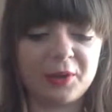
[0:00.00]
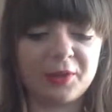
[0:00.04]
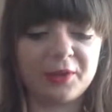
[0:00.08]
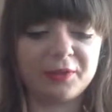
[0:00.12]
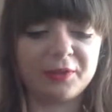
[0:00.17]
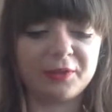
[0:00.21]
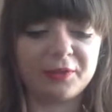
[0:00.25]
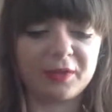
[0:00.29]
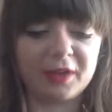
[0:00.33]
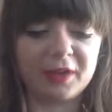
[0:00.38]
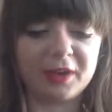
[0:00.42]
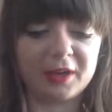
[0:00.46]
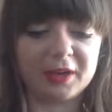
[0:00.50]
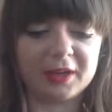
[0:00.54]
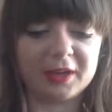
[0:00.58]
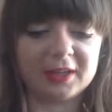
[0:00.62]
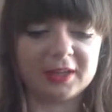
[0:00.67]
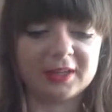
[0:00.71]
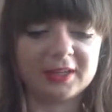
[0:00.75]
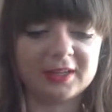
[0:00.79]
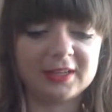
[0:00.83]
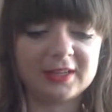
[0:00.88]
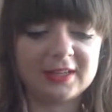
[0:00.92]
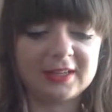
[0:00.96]
if
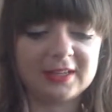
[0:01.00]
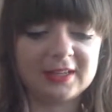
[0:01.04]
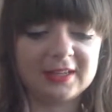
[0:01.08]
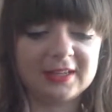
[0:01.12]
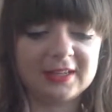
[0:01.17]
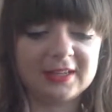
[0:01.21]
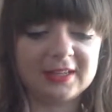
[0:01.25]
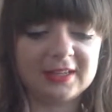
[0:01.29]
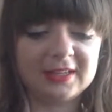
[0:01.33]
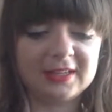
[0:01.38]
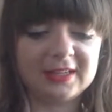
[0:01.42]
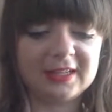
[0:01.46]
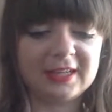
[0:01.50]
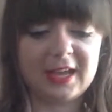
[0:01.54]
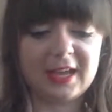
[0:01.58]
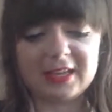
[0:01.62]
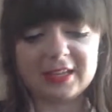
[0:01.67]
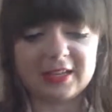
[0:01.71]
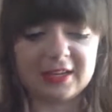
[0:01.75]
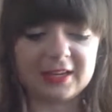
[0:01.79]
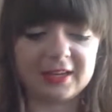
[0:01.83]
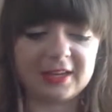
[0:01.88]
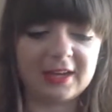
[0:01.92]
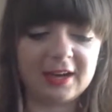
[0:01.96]

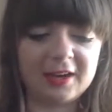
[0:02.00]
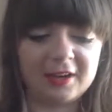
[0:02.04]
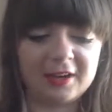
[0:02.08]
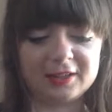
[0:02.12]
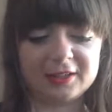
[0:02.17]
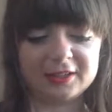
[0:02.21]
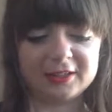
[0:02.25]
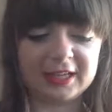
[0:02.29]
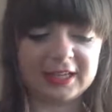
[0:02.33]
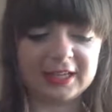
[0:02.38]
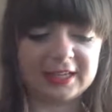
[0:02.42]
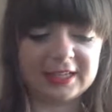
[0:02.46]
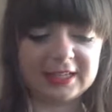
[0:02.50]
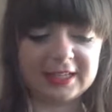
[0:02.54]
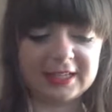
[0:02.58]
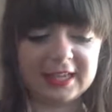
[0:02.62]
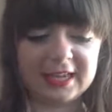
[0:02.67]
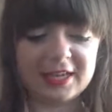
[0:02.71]
they are like